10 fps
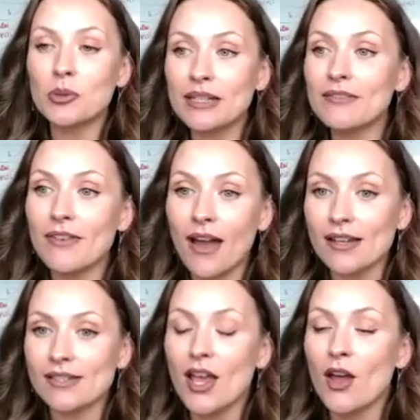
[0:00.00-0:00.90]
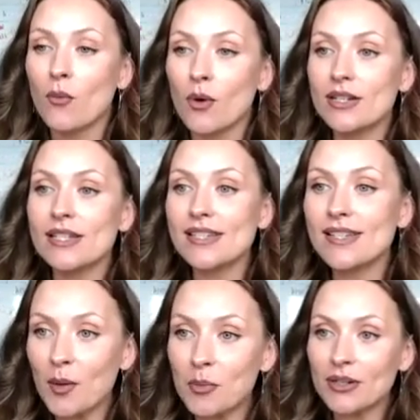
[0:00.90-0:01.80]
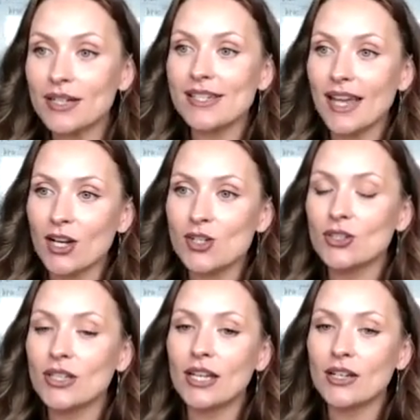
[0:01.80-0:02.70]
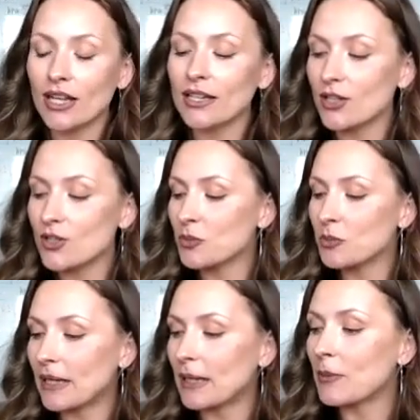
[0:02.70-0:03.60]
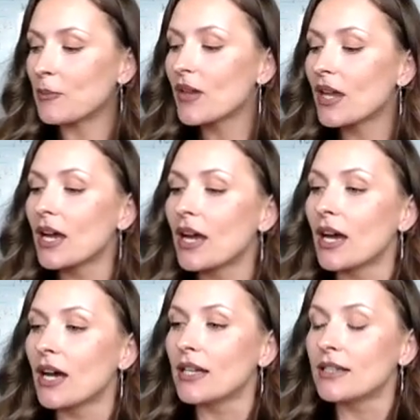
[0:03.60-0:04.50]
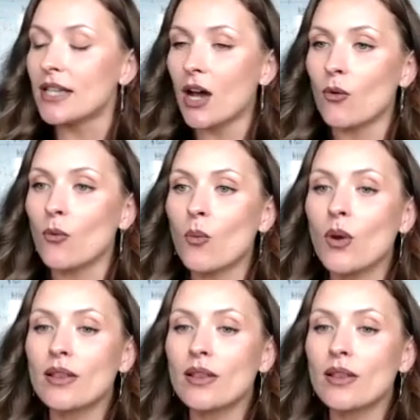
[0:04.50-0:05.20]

pretty fast, whereas copper is actually electroplating. Now,